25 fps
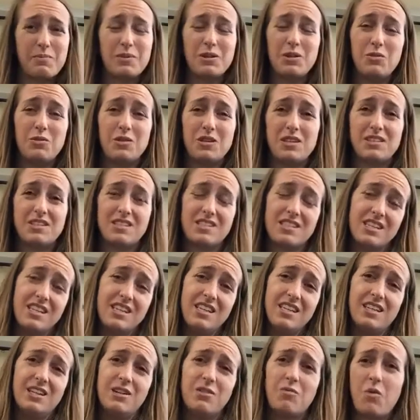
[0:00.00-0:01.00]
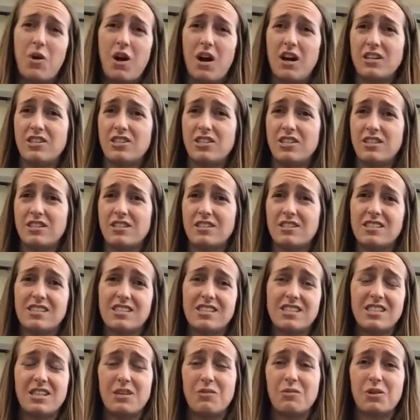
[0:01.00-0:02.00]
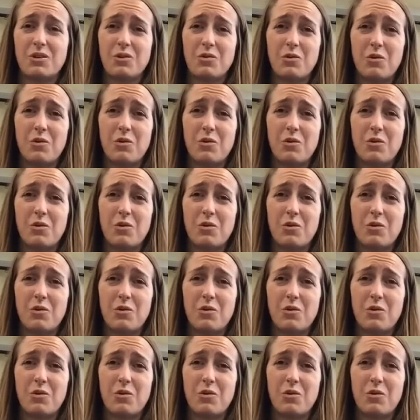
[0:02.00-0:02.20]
but you could see and watch and see what